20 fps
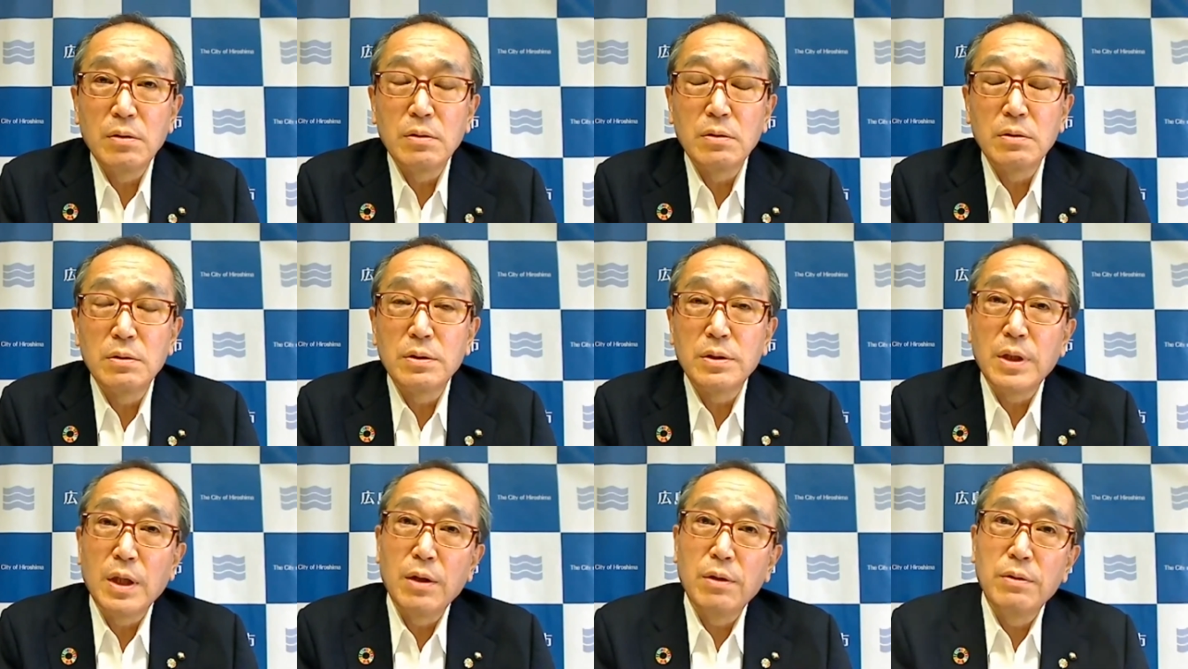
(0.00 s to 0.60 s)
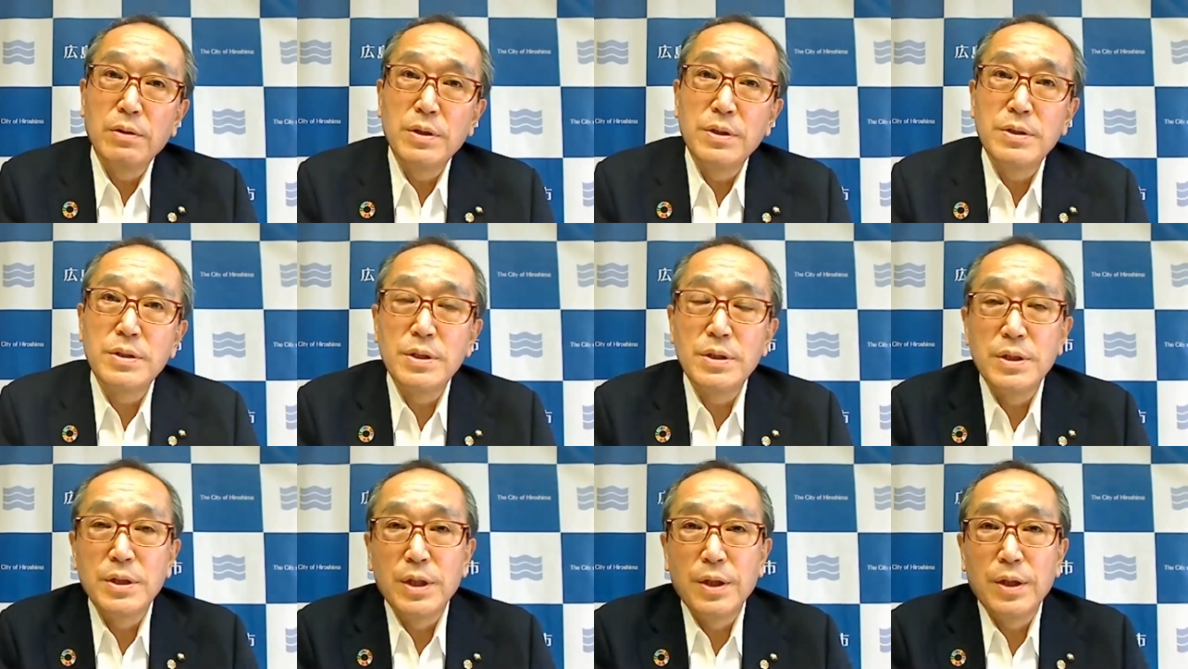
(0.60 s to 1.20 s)
under the
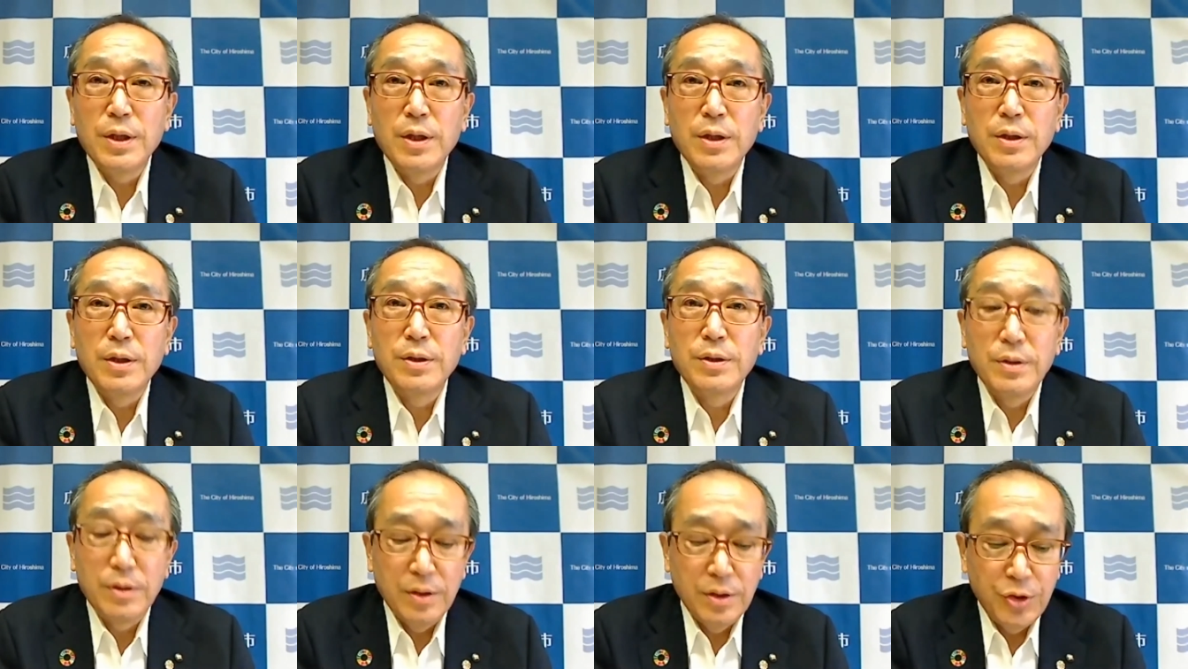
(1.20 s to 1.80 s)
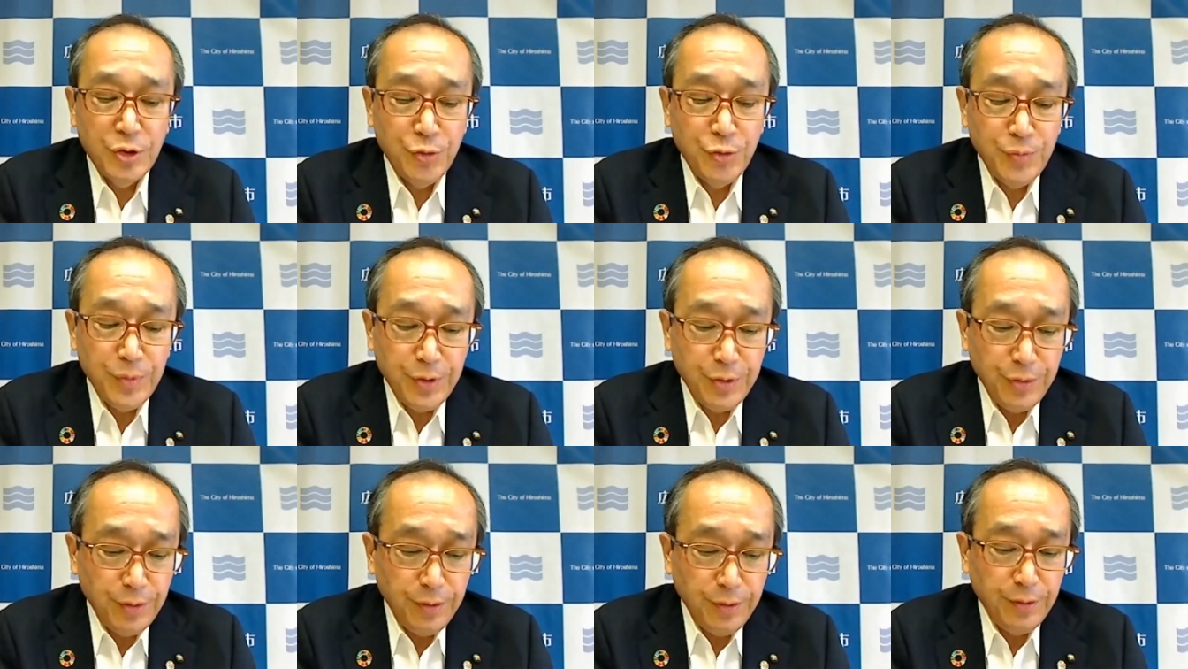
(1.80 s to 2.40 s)
pandemic with regard to the
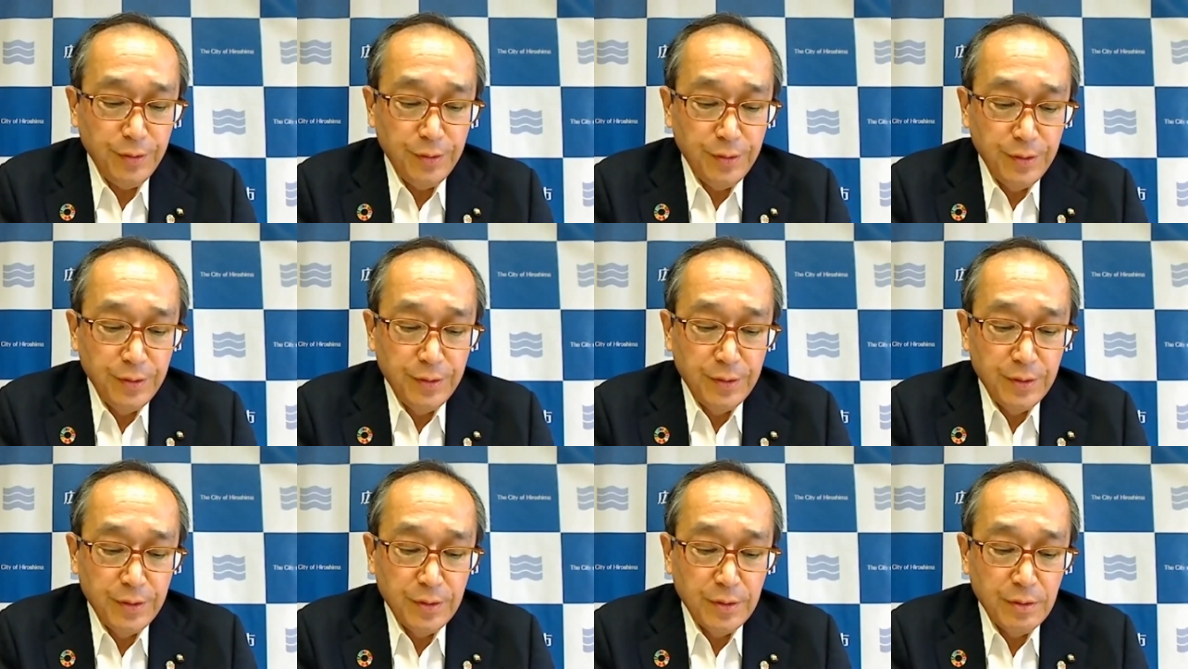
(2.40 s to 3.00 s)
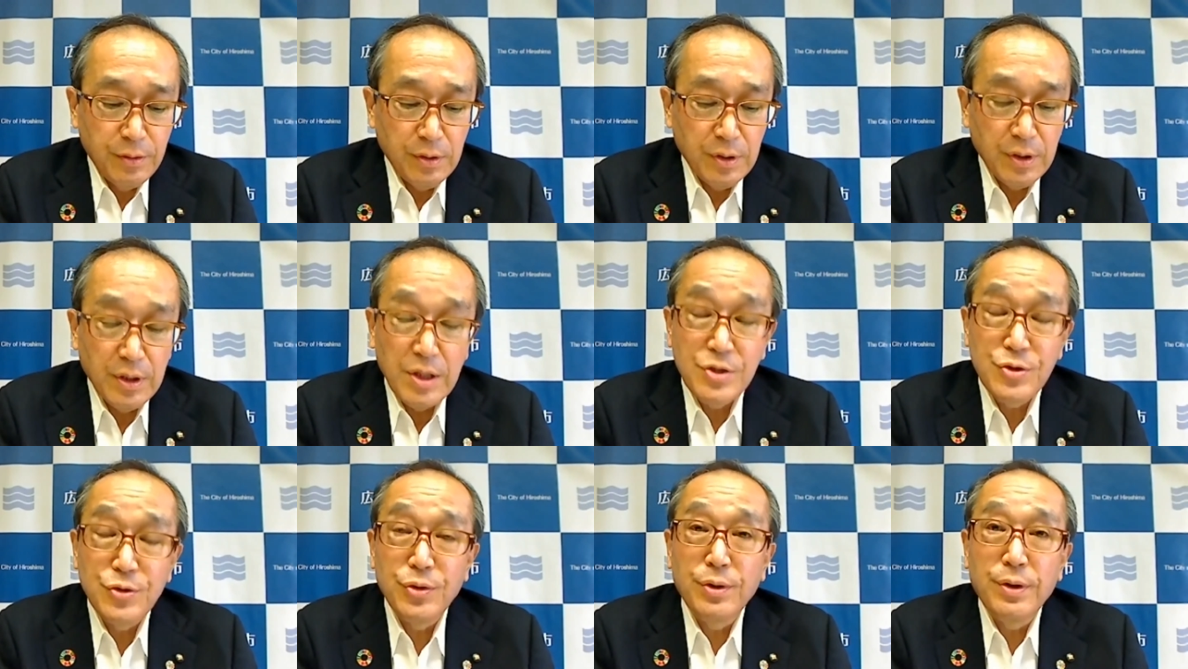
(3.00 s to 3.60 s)
respective countries'
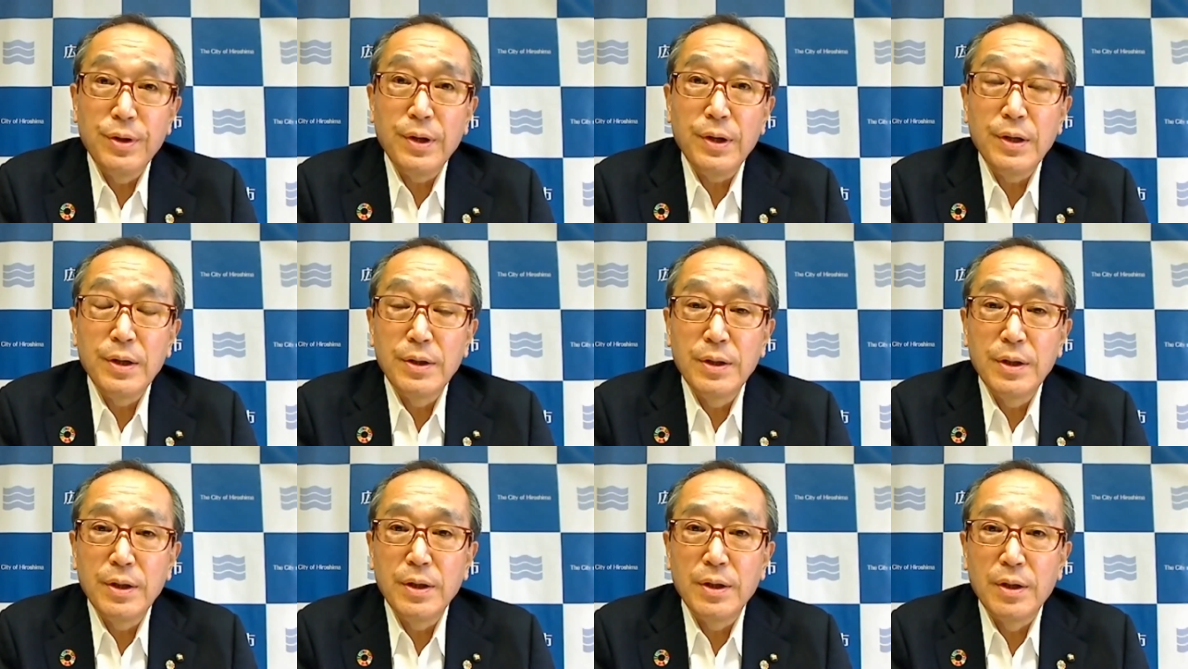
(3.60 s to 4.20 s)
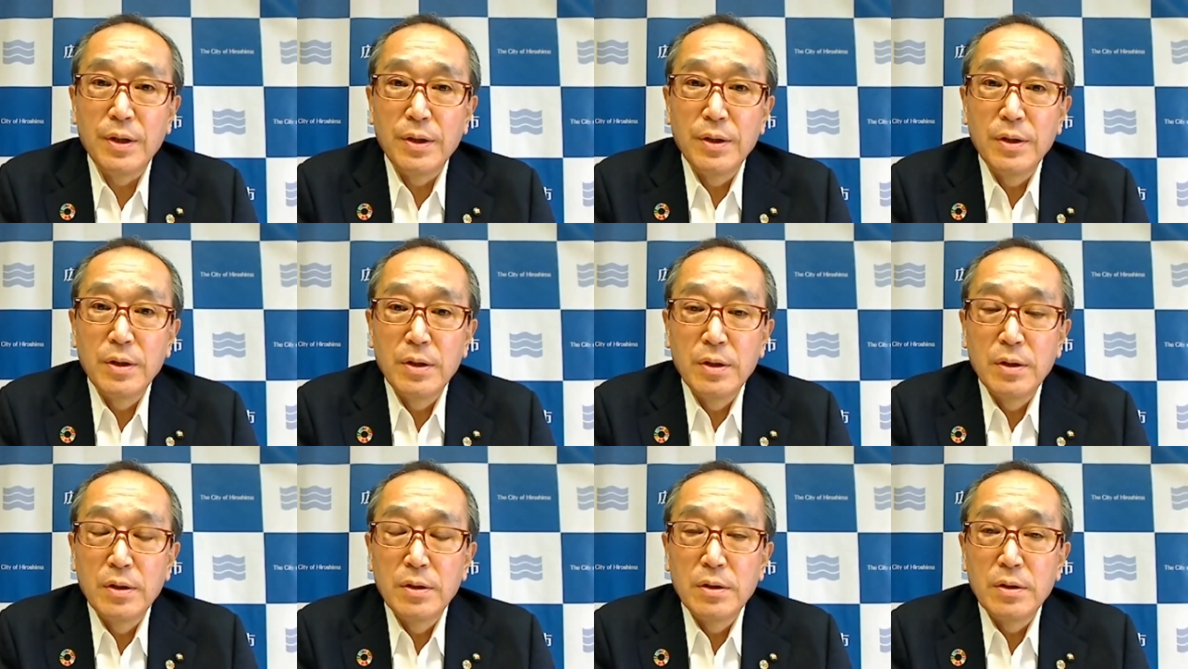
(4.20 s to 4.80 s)
response?
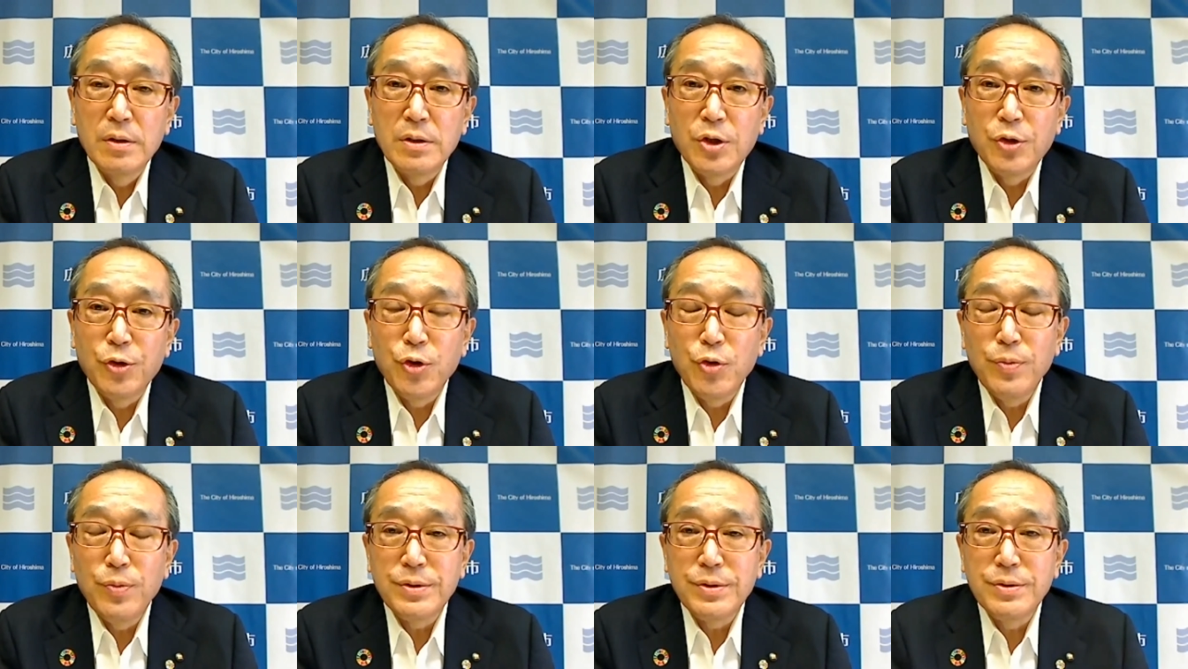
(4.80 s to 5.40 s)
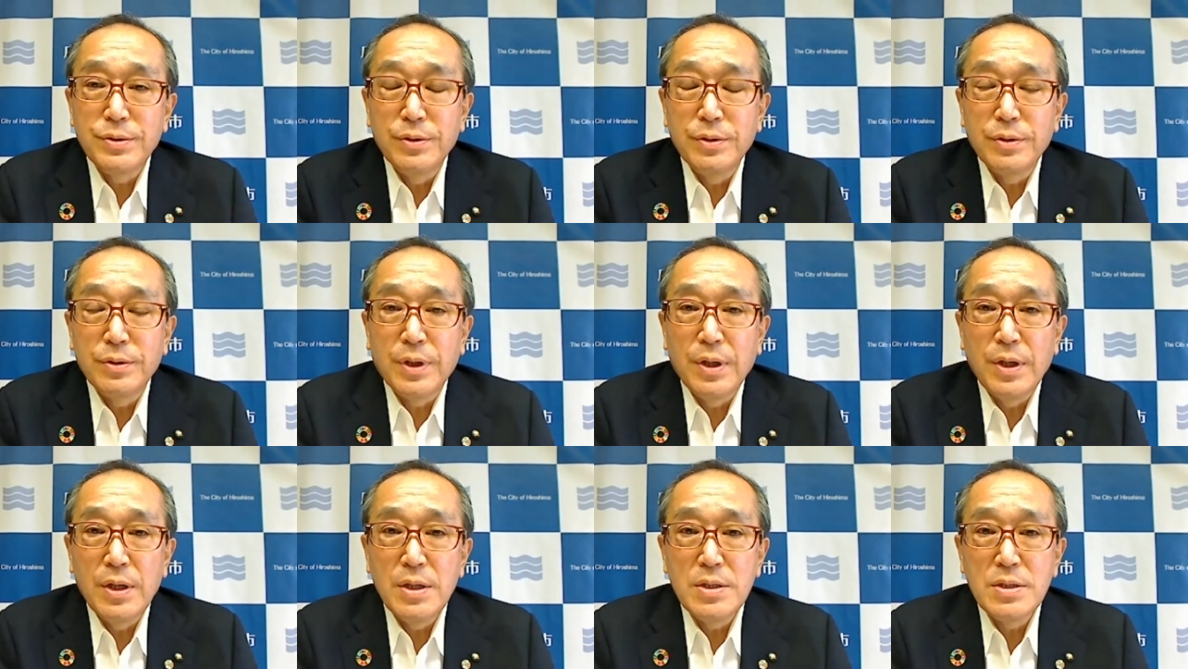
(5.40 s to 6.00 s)
In what you just
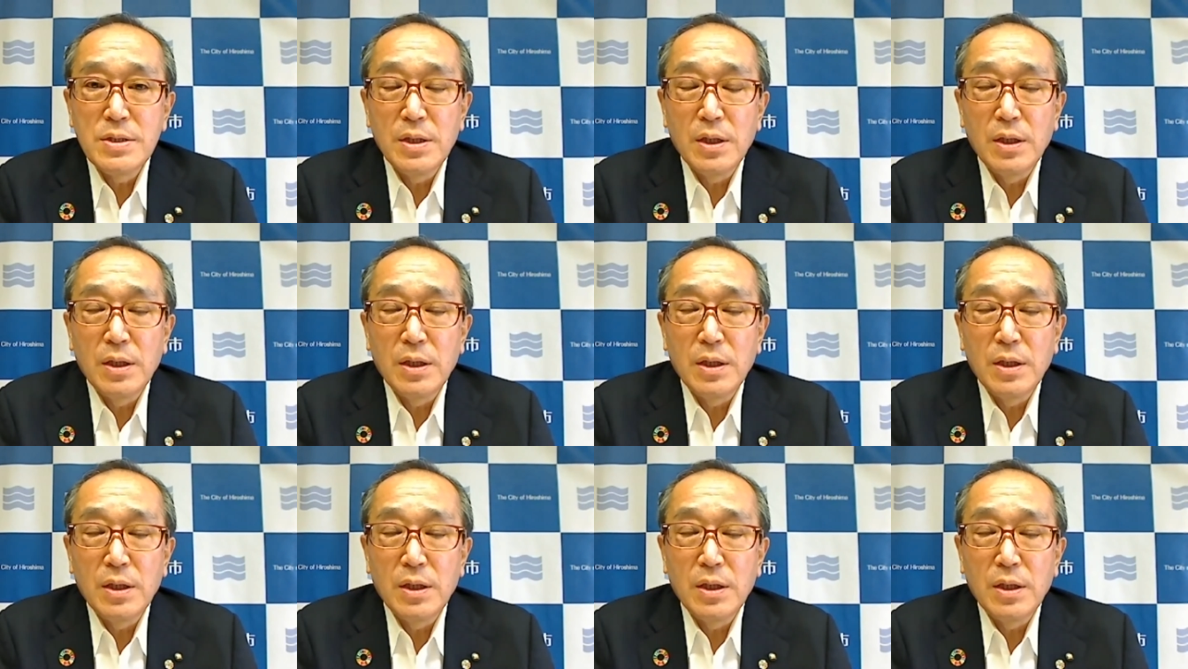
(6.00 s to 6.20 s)
read,